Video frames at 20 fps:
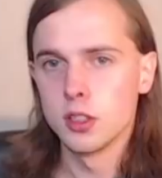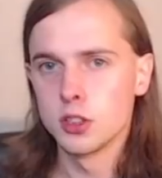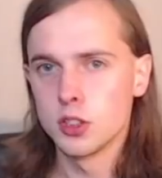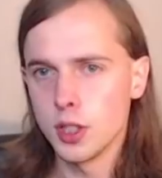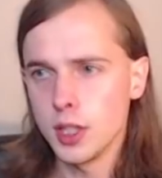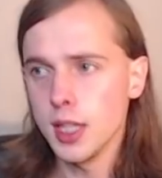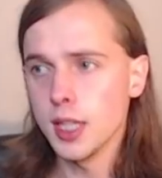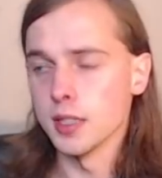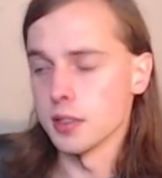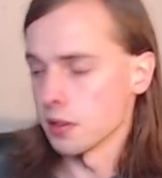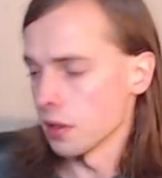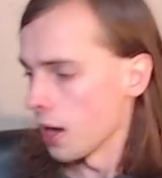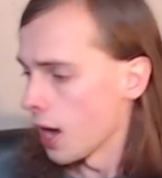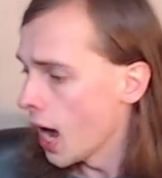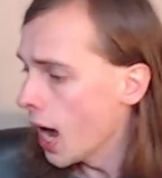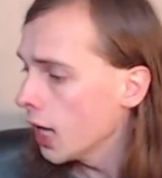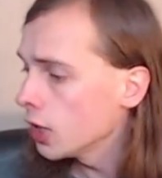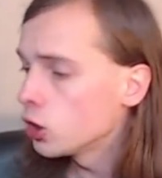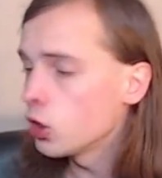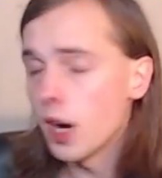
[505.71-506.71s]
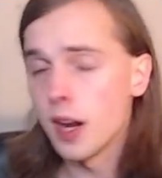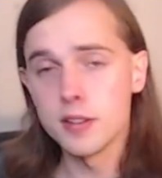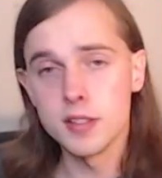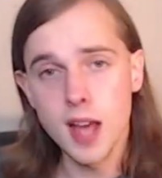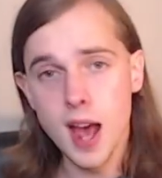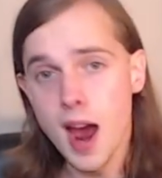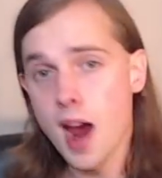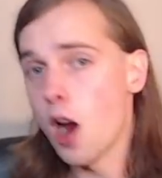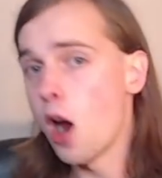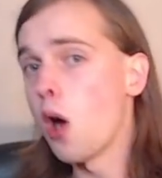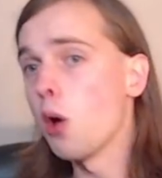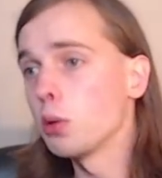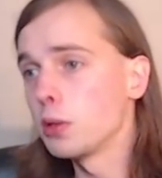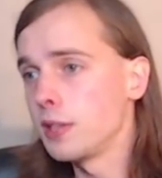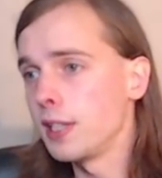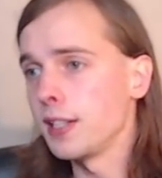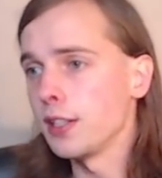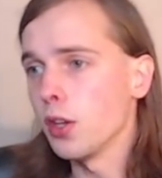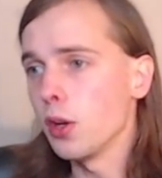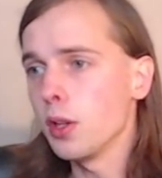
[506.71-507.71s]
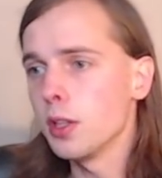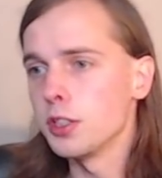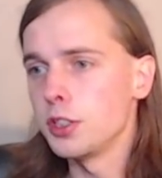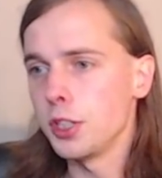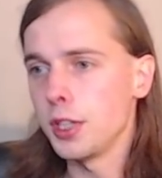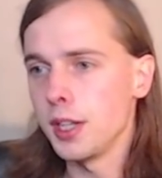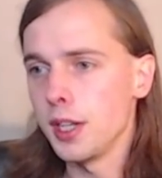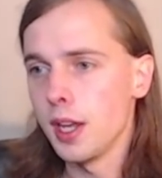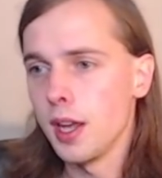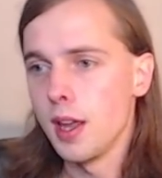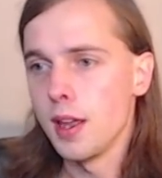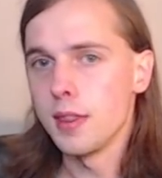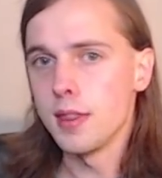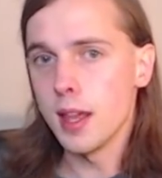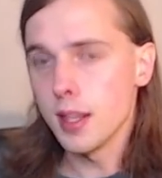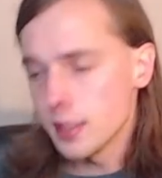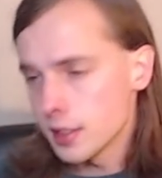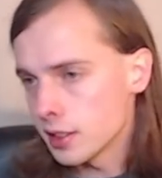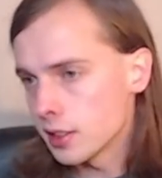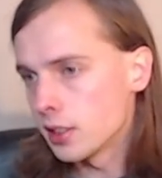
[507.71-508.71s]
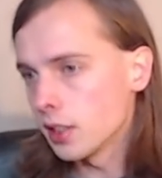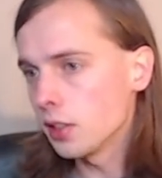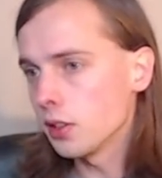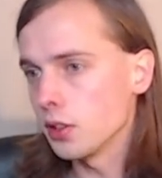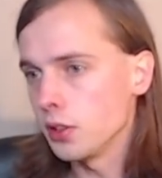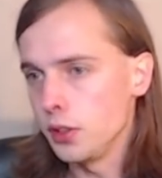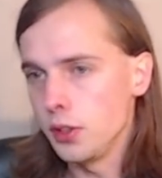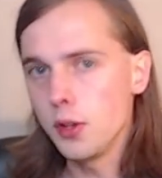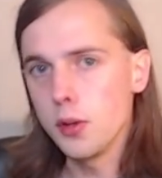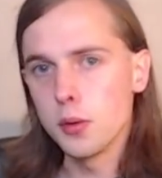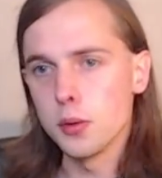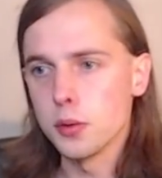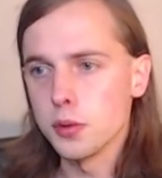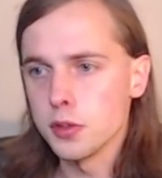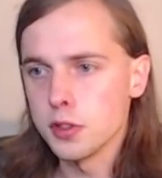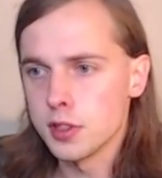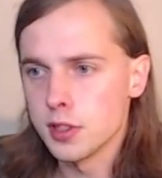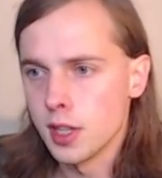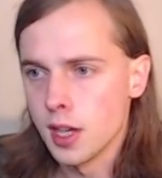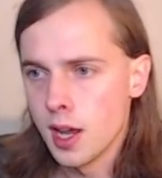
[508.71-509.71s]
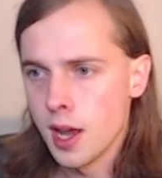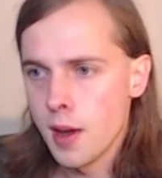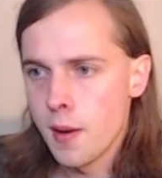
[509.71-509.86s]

So yes, hard drives are old technology that's still used,